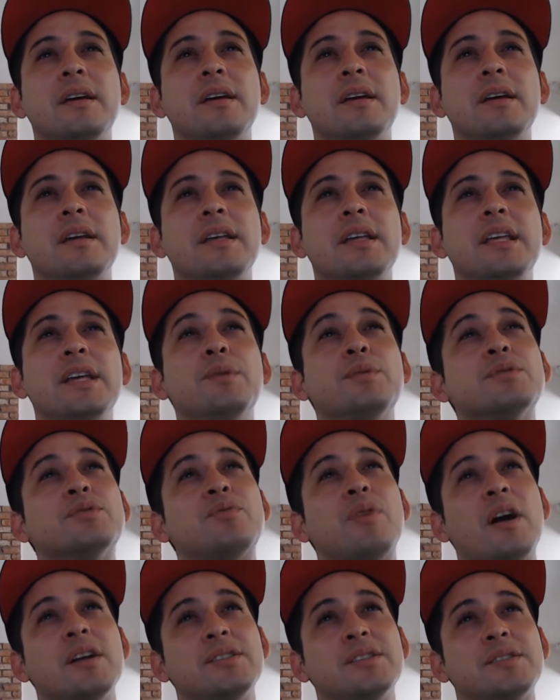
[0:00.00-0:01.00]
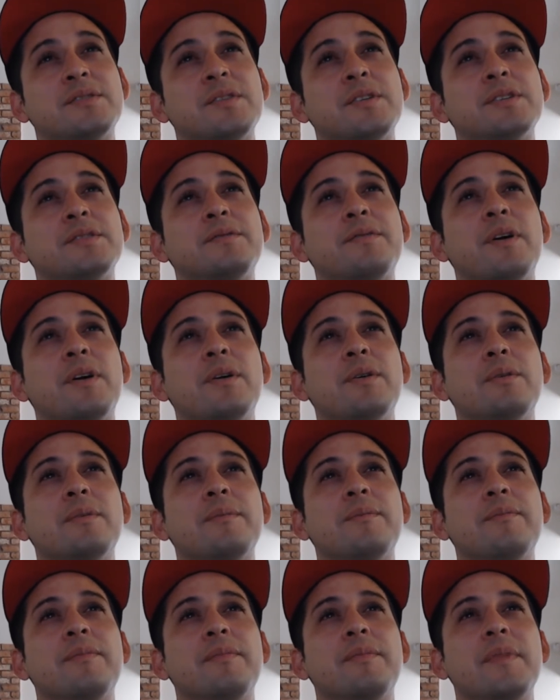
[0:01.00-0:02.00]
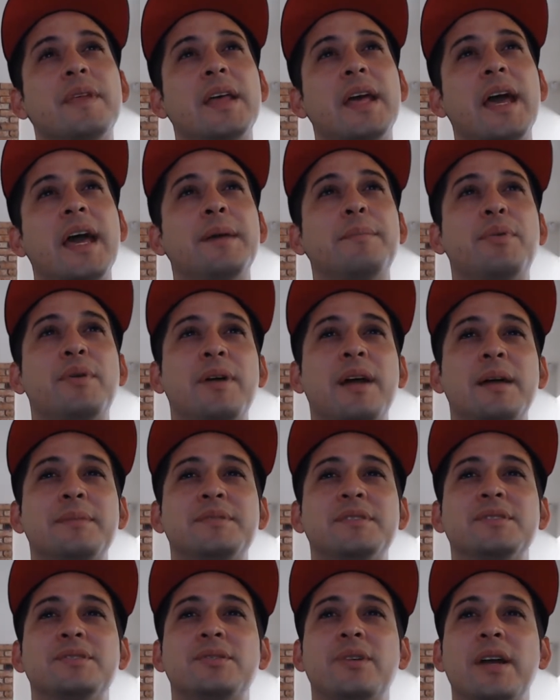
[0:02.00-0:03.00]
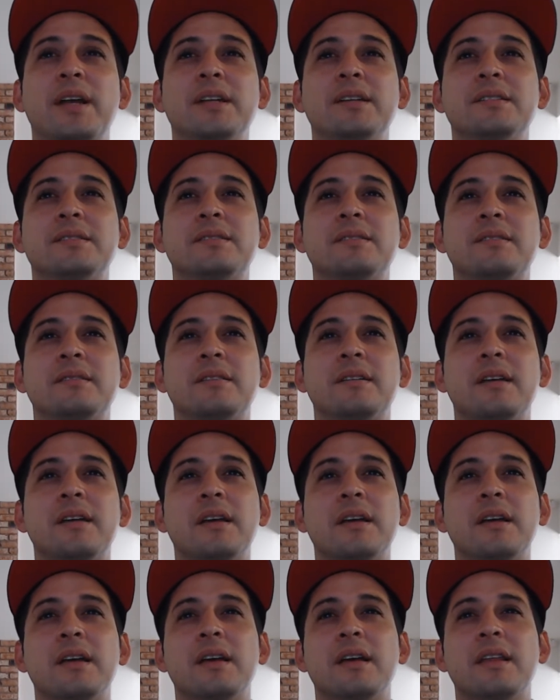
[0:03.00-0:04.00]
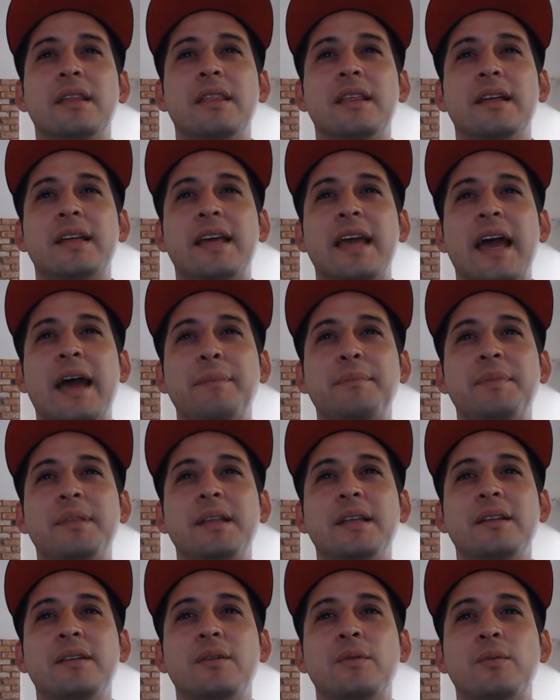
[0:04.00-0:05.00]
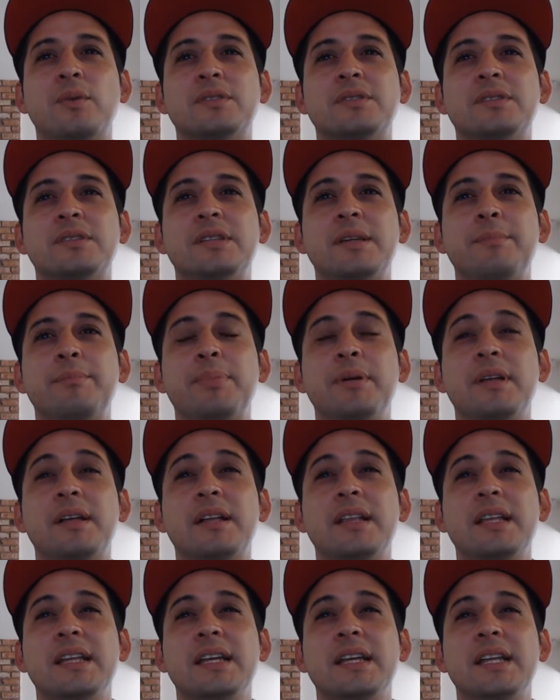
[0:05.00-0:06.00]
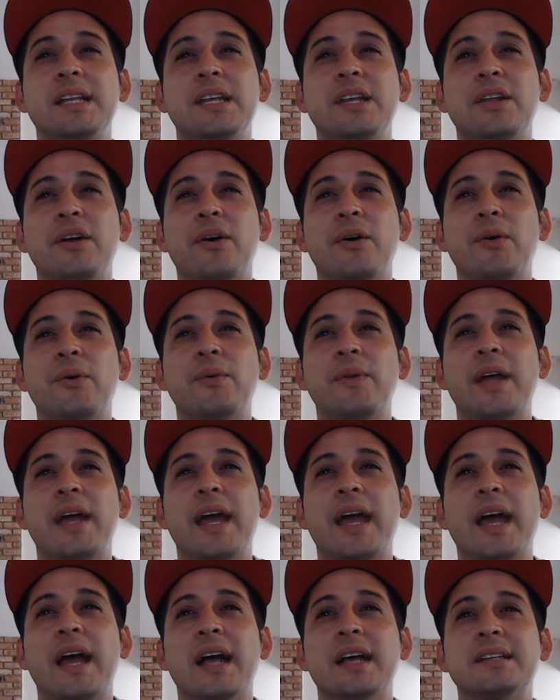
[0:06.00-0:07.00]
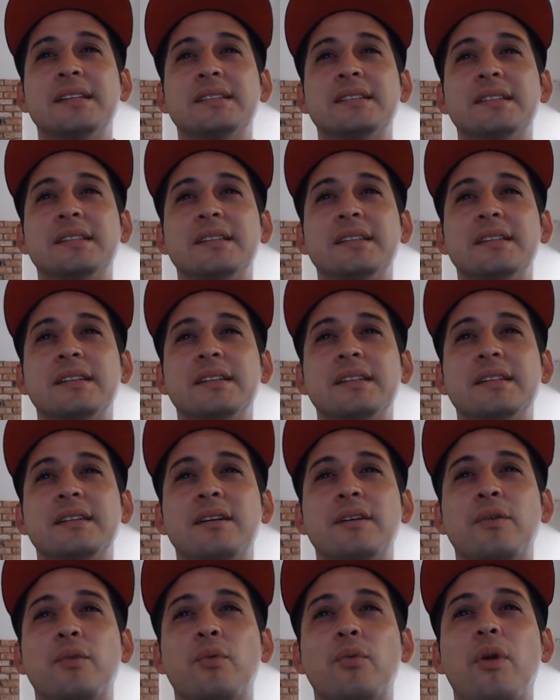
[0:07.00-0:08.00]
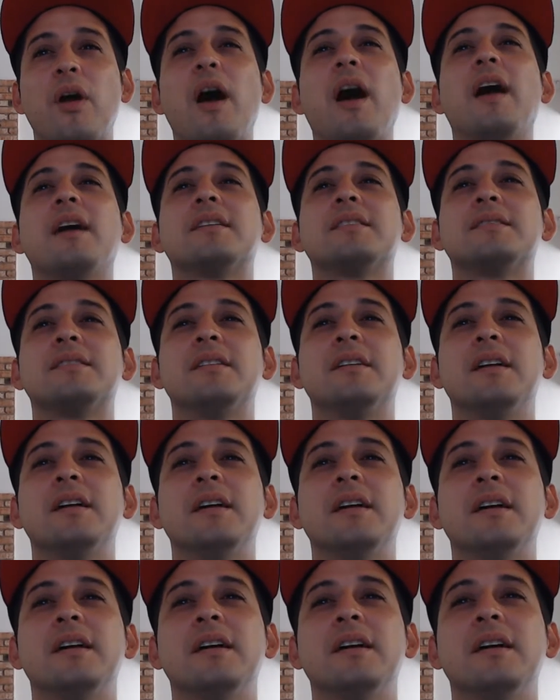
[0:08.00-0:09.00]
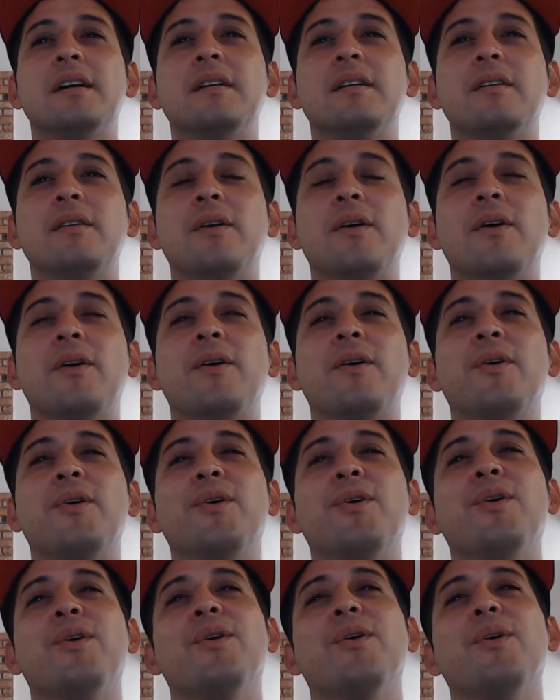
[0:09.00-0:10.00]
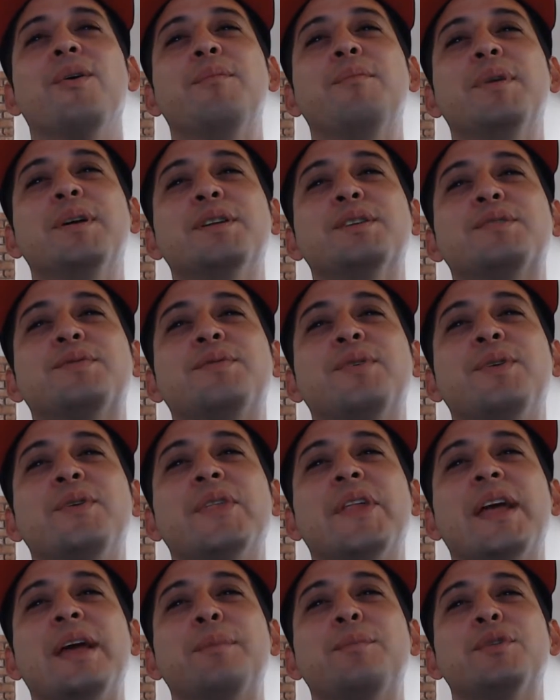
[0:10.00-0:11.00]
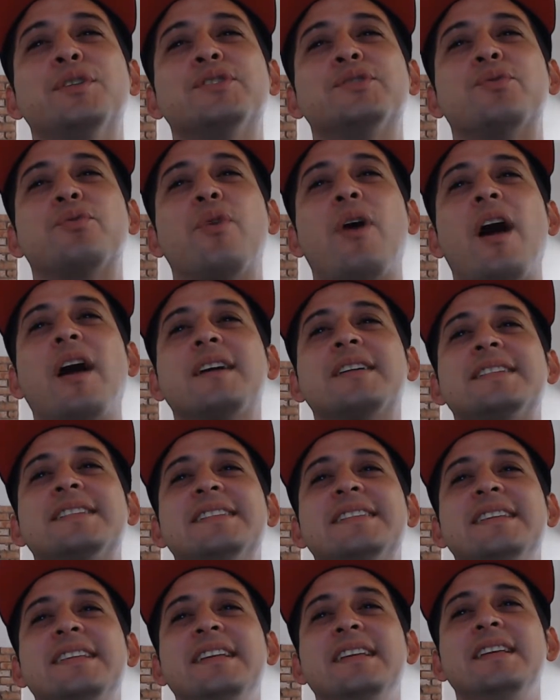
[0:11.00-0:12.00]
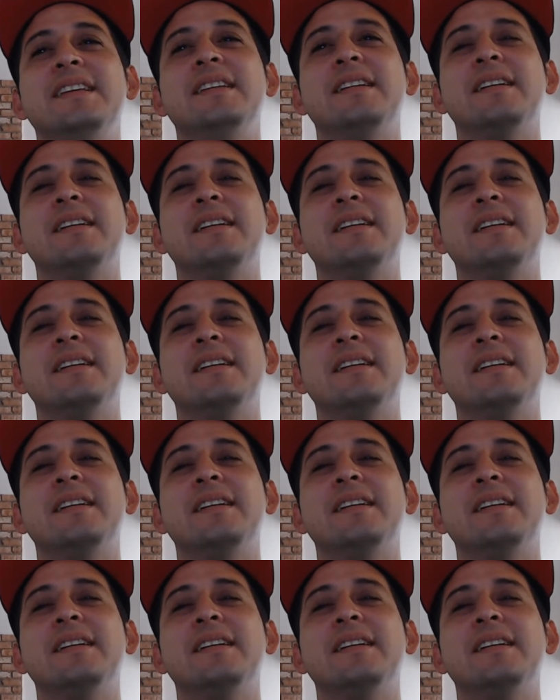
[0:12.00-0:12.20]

He was Roger's first foe, and perhaps his greatest. The captain was typically known as Rox. Oh, but his full name was Rox de